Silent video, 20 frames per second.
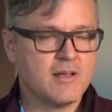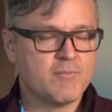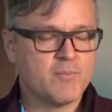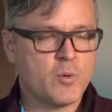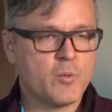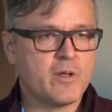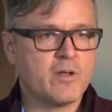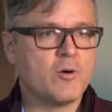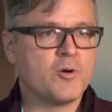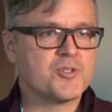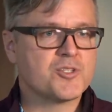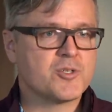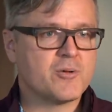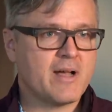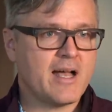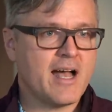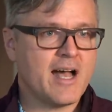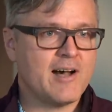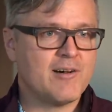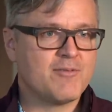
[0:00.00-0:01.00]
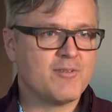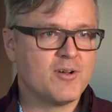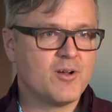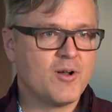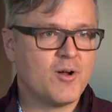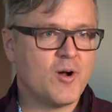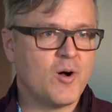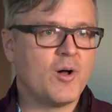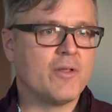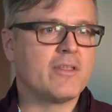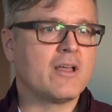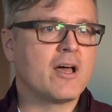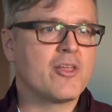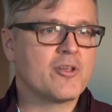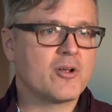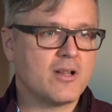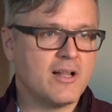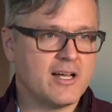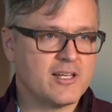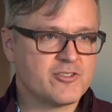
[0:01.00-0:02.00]
But we also have all the
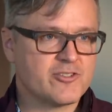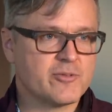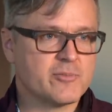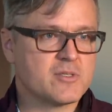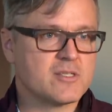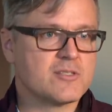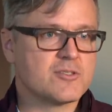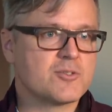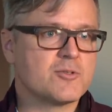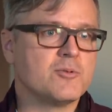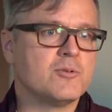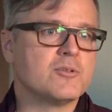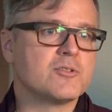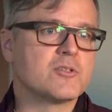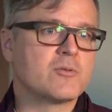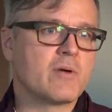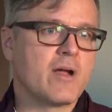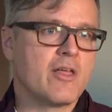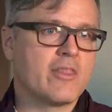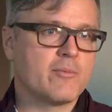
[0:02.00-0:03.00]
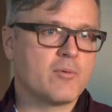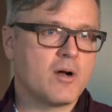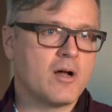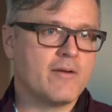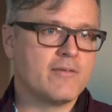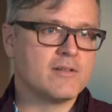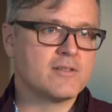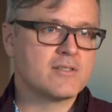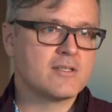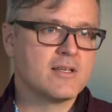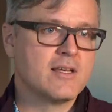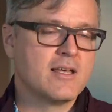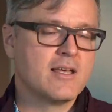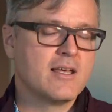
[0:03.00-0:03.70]
other classrooms and schools around the province